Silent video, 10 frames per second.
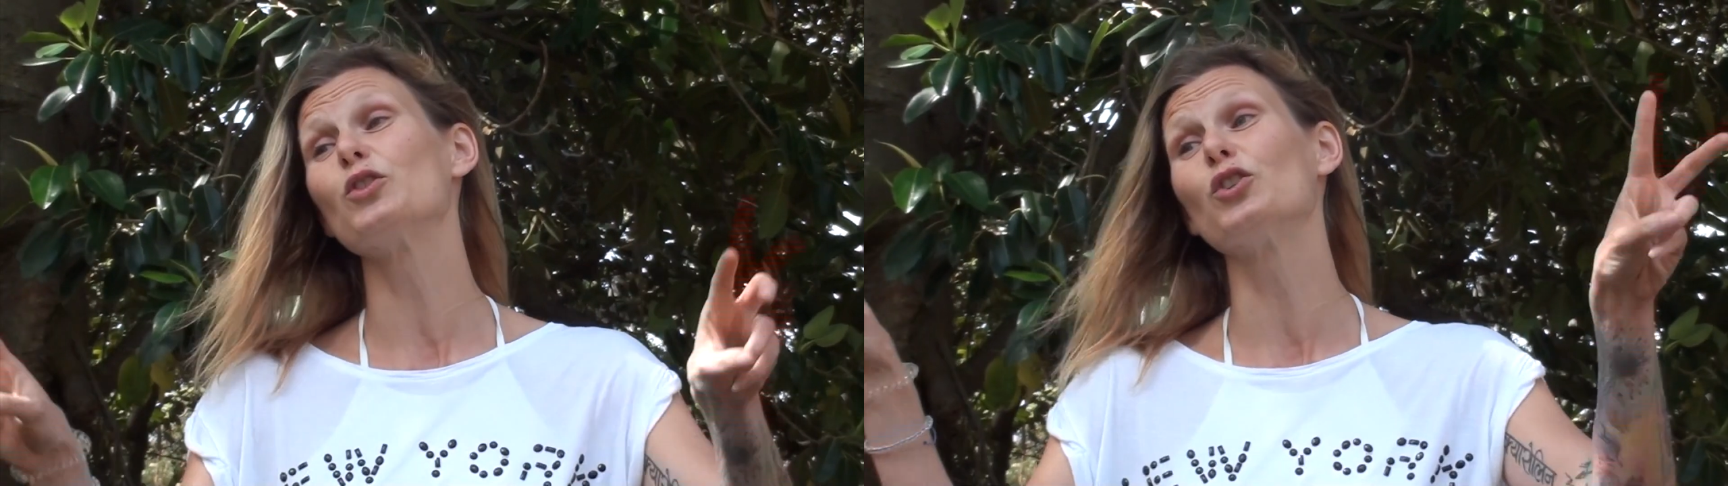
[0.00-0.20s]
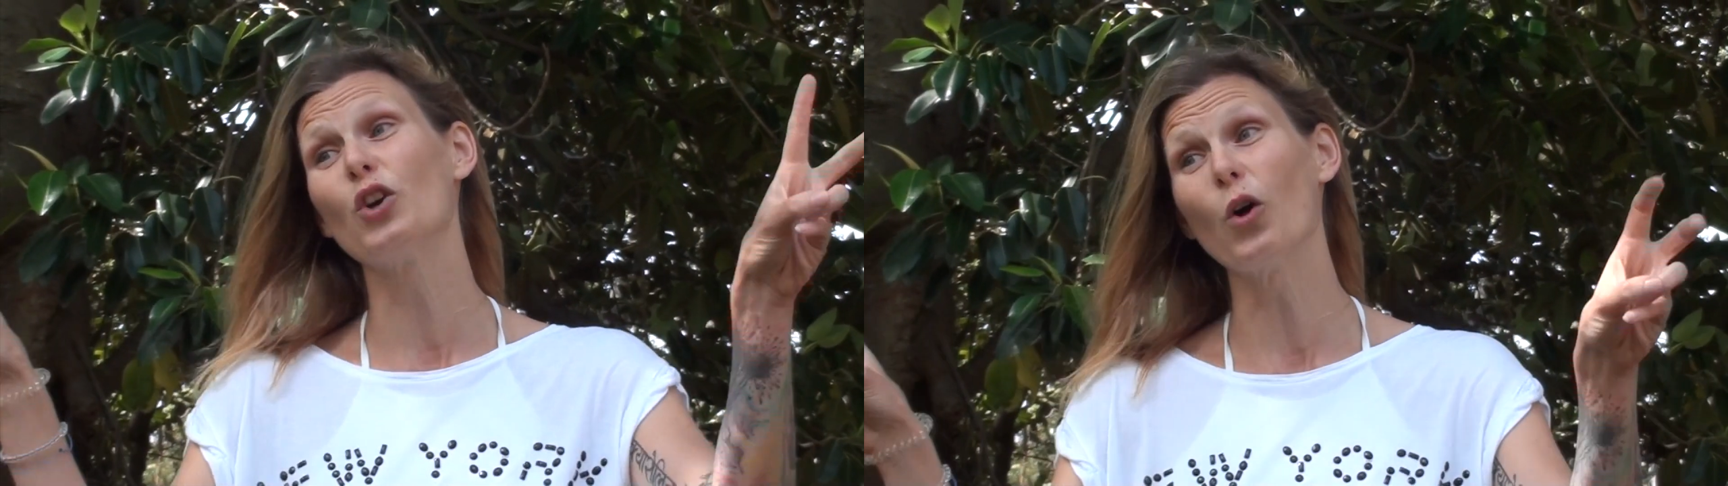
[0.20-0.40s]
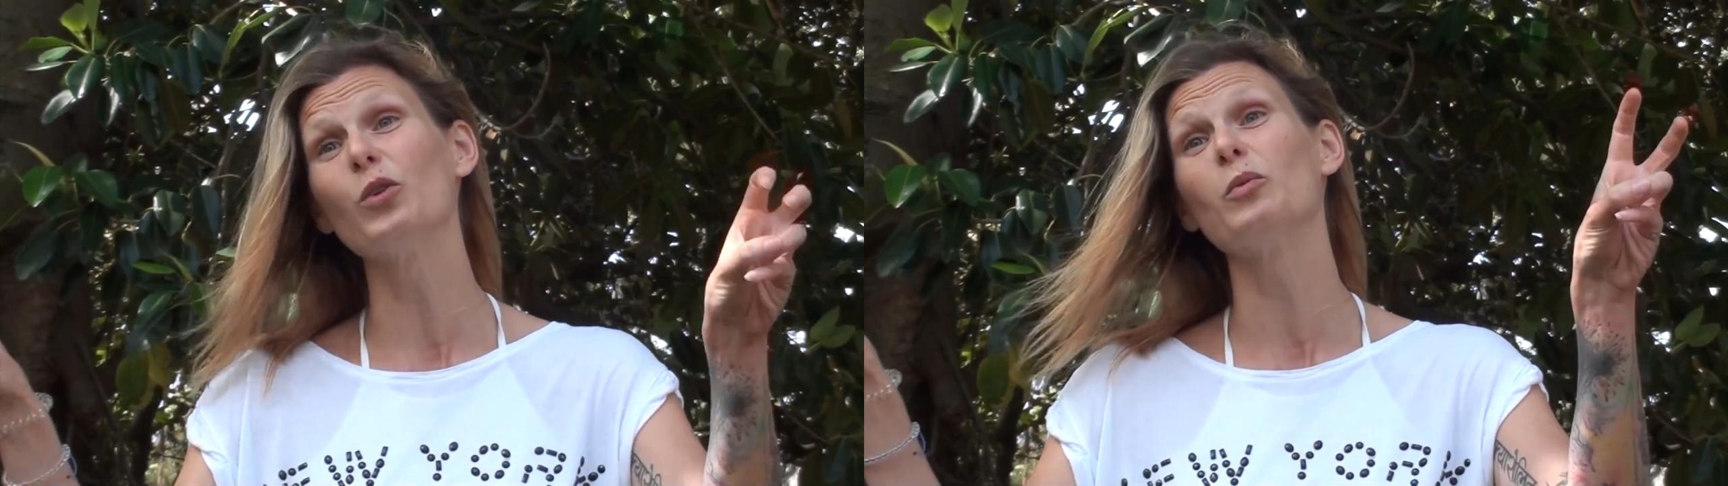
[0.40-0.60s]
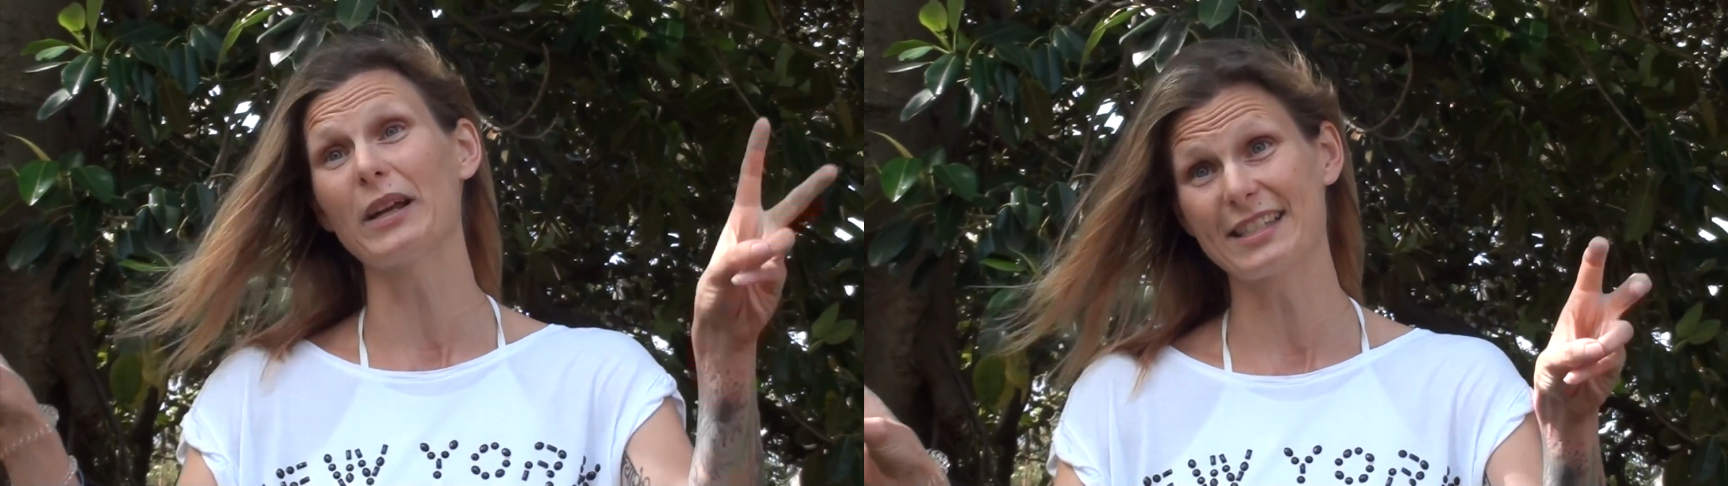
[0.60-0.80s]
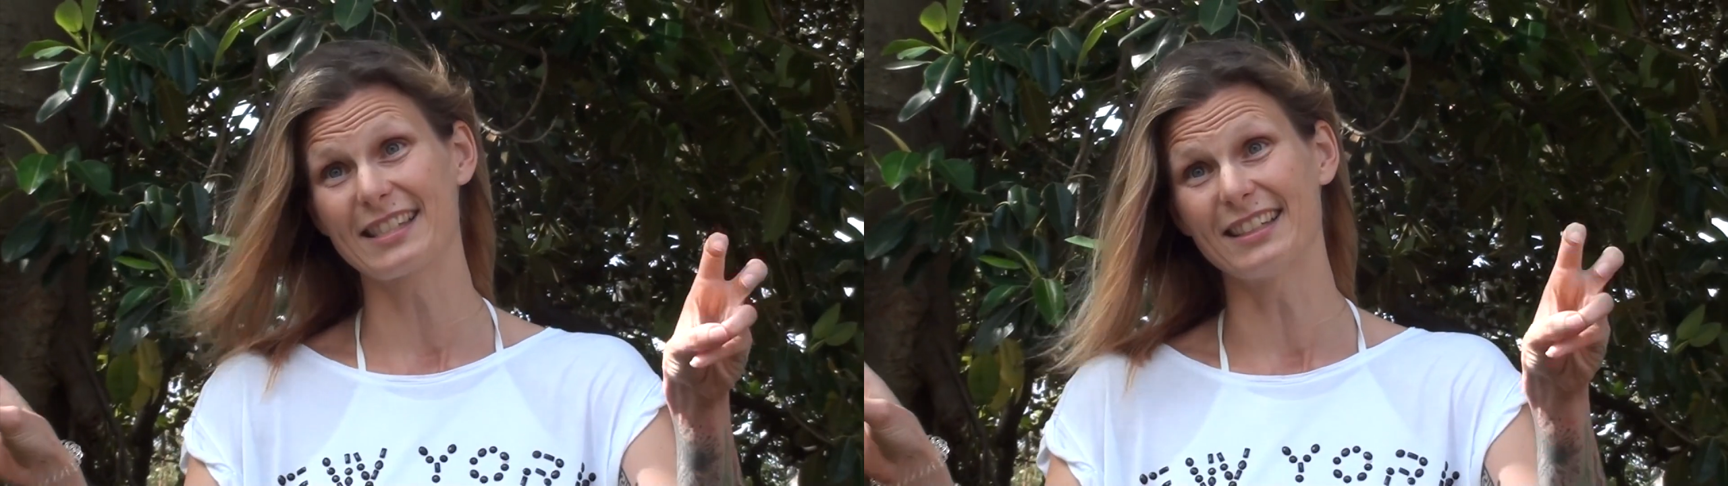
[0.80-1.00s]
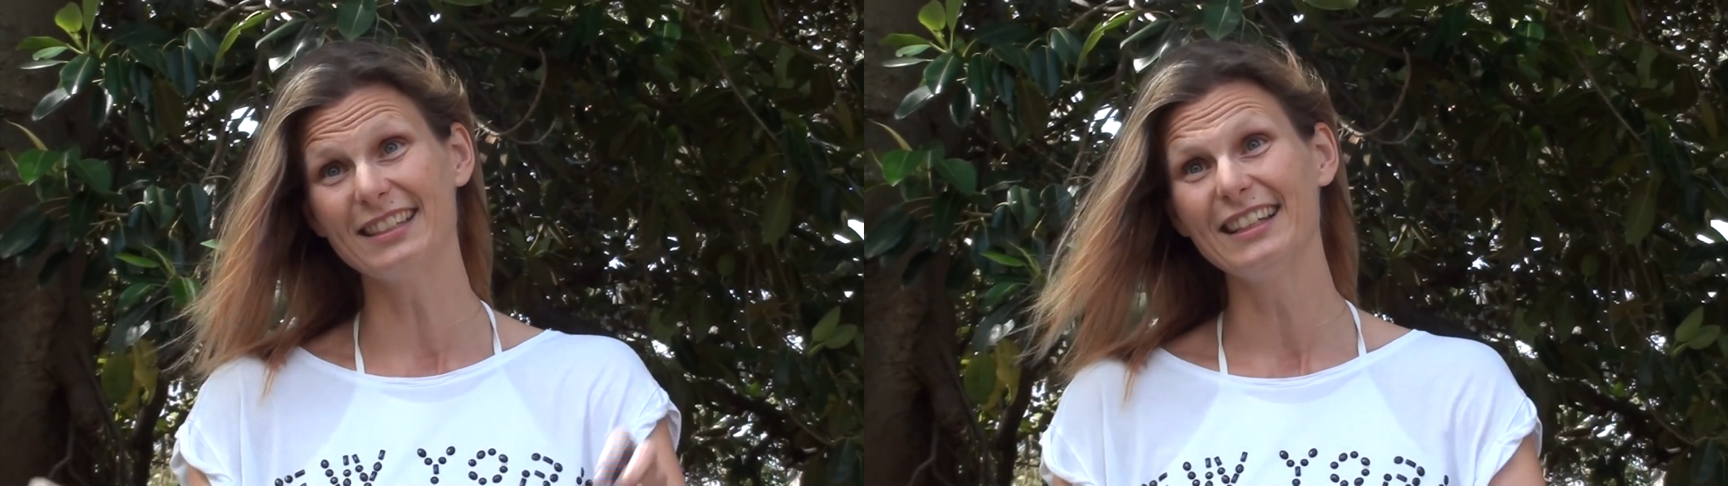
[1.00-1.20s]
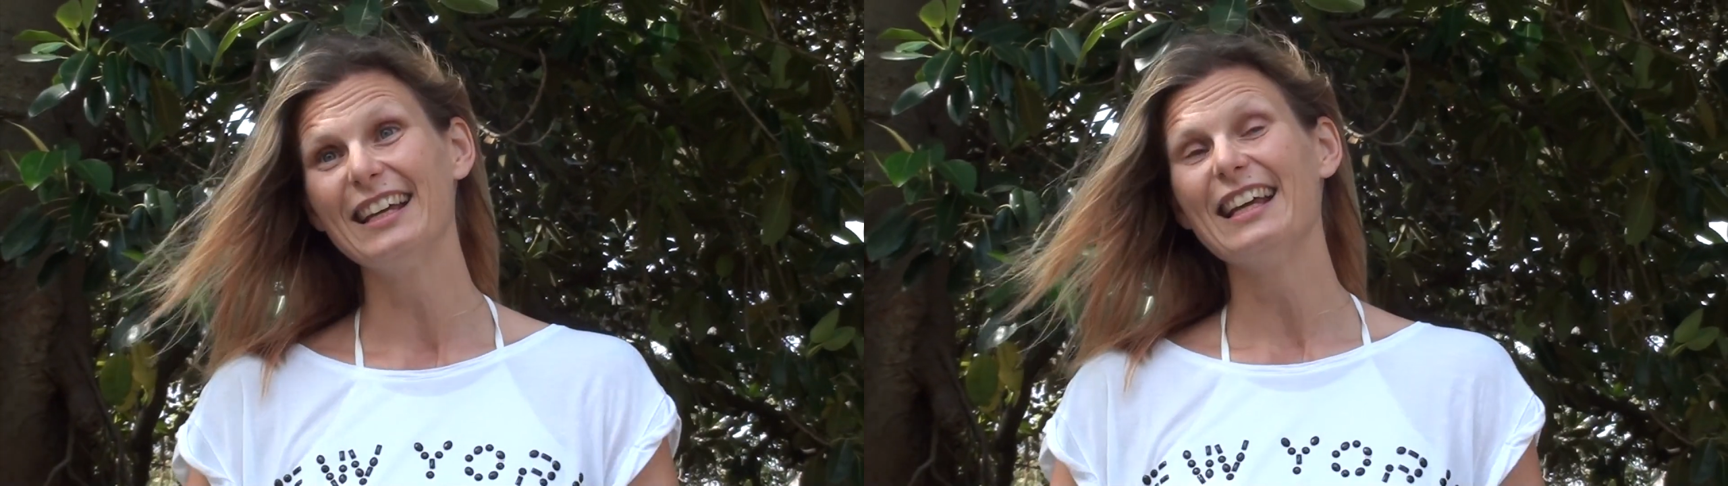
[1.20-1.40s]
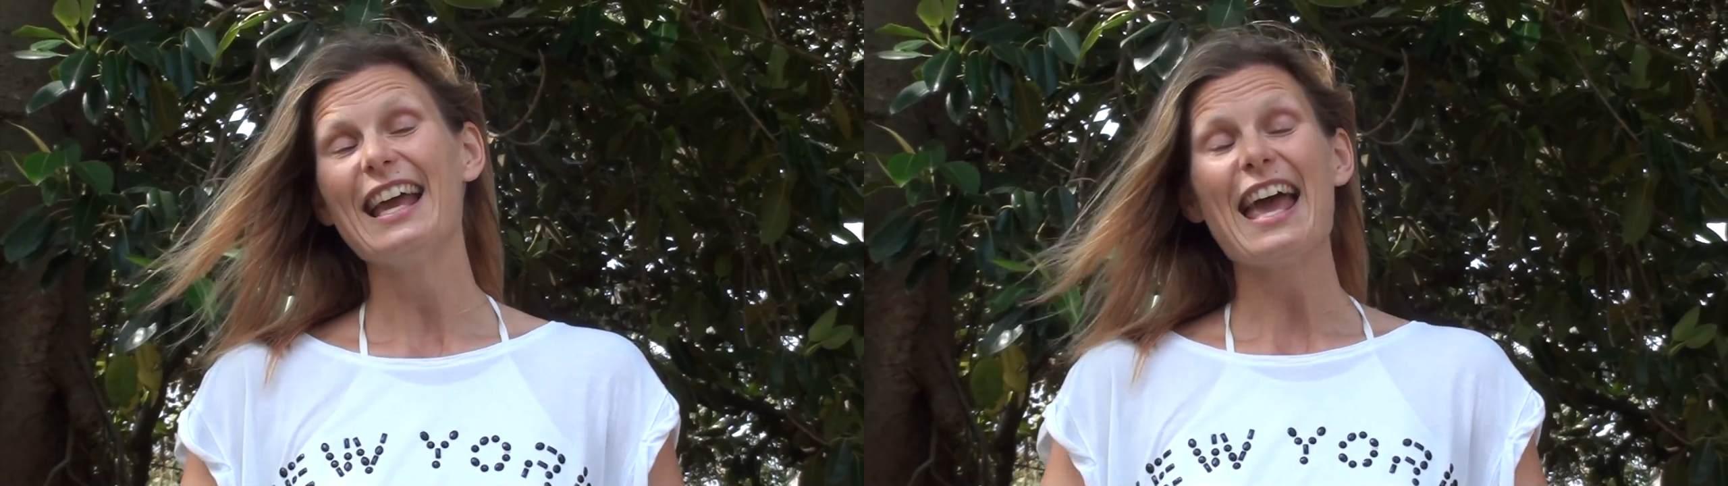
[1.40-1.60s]
to the Golden Western.
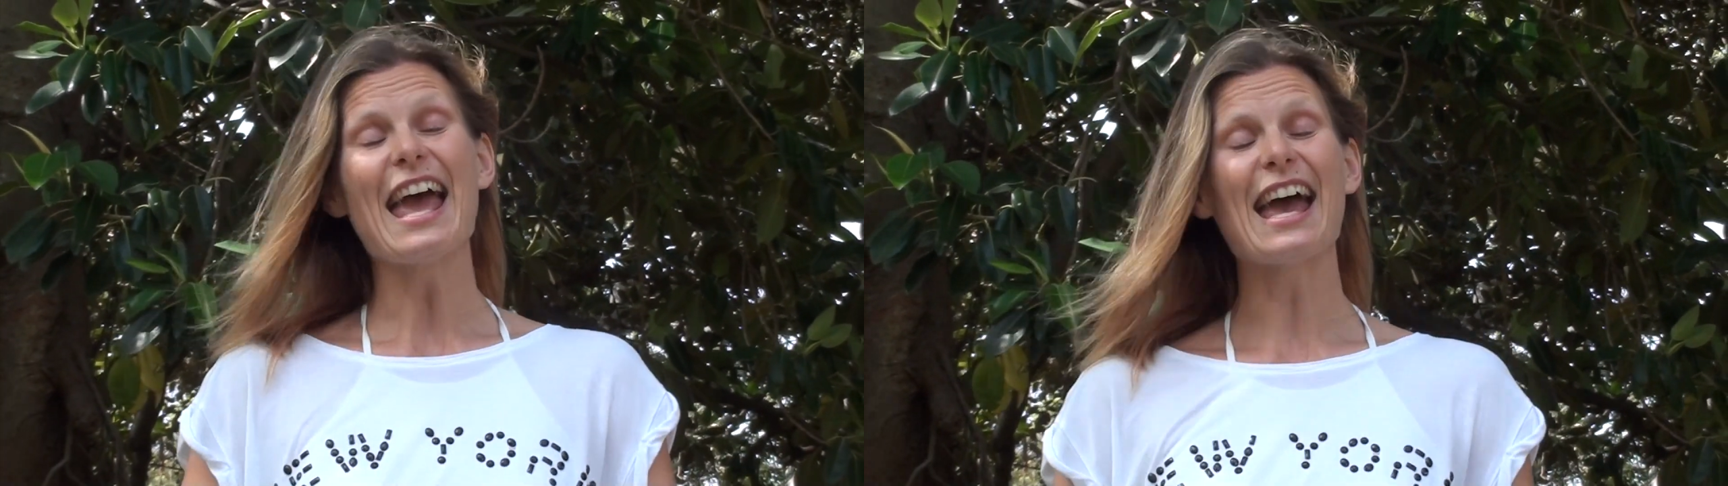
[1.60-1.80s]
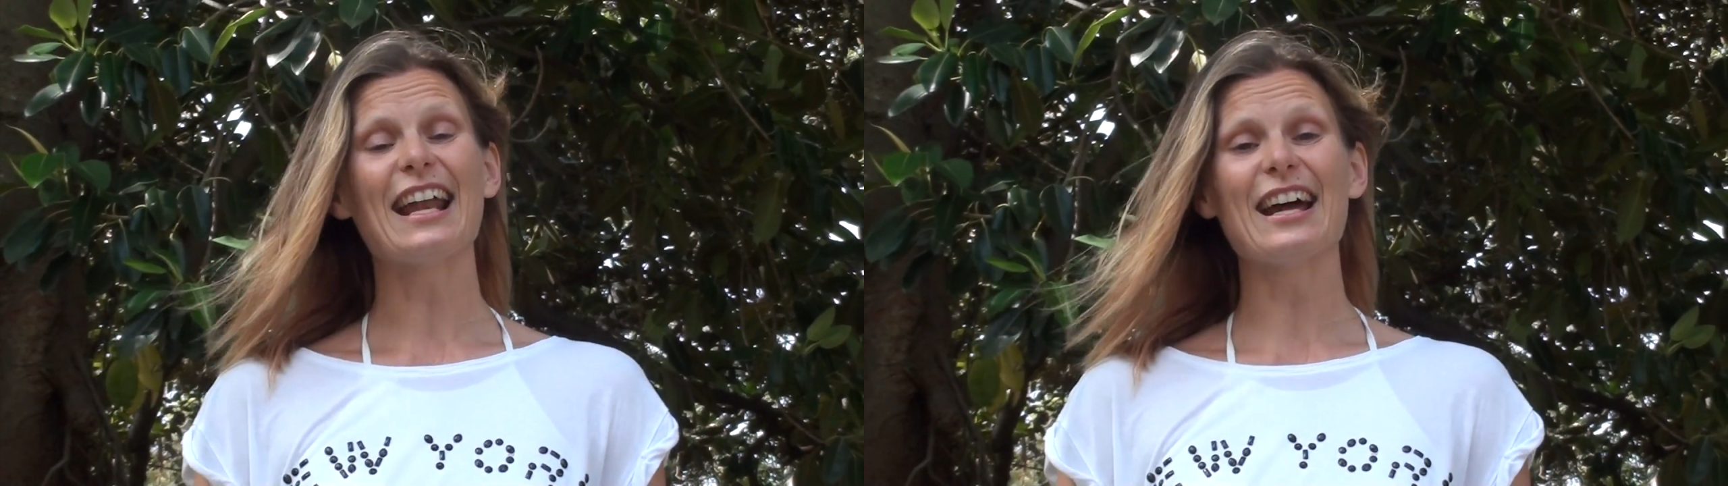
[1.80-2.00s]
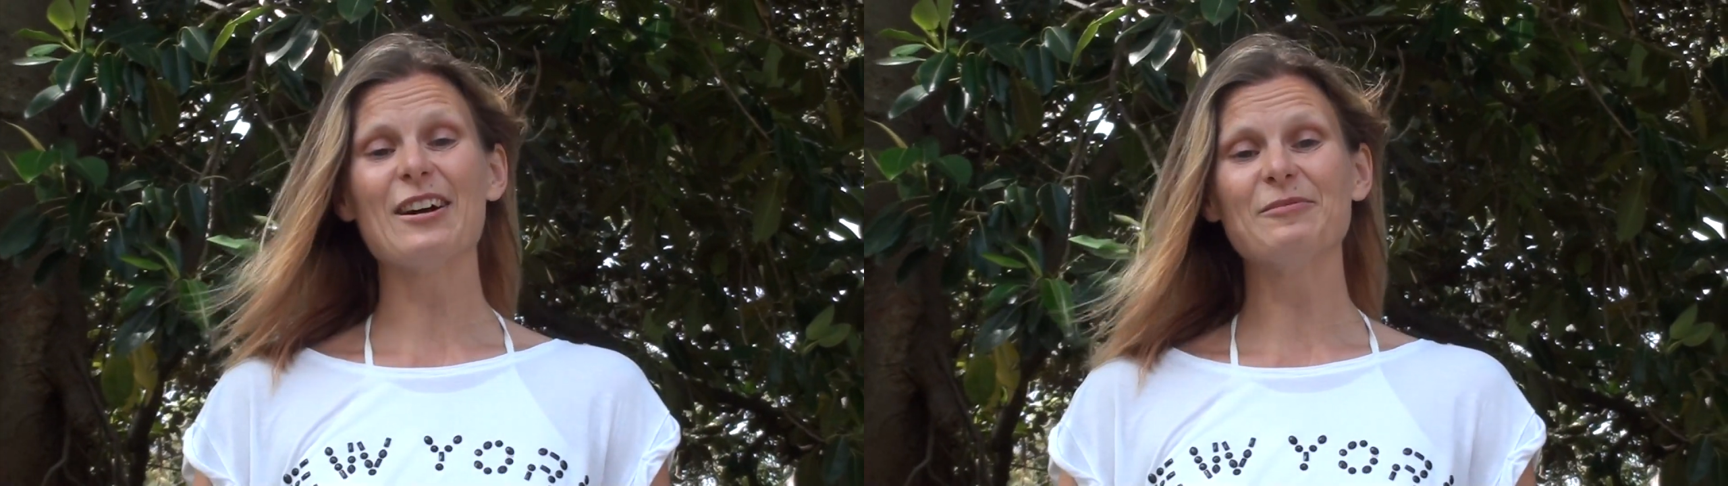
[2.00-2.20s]
And